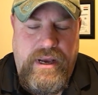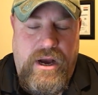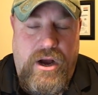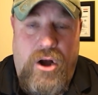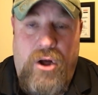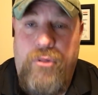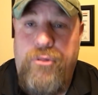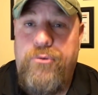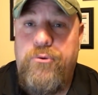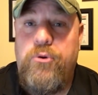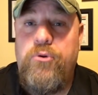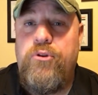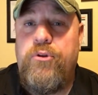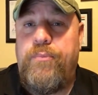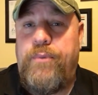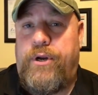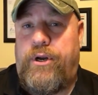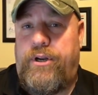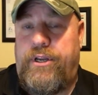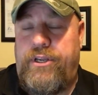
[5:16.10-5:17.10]
All through the
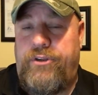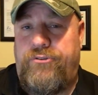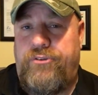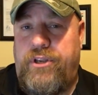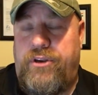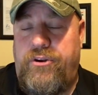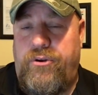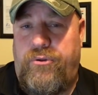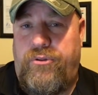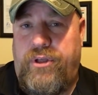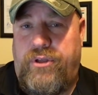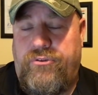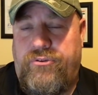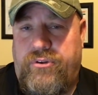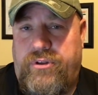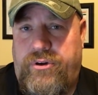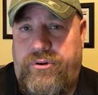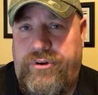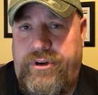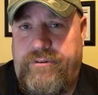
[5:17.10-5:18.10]
Middle East, they do things
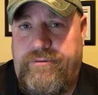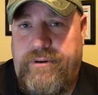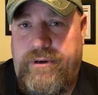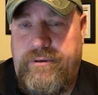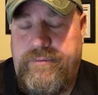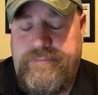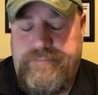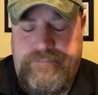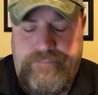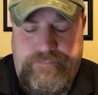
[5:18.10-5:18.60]
a little different.